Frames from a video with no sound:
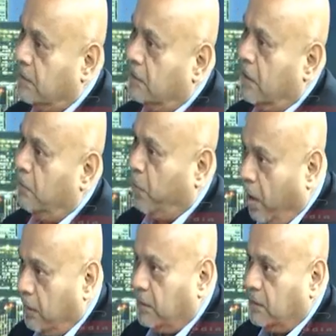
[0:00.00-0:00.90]
a ton
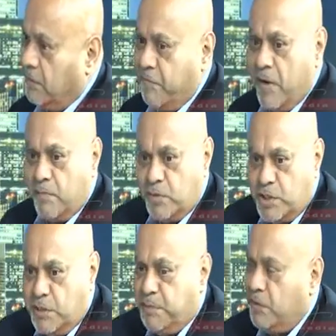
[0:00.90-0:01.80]
product, if you have to
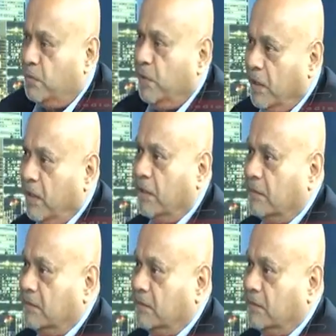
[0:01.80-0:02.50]
ship it to India,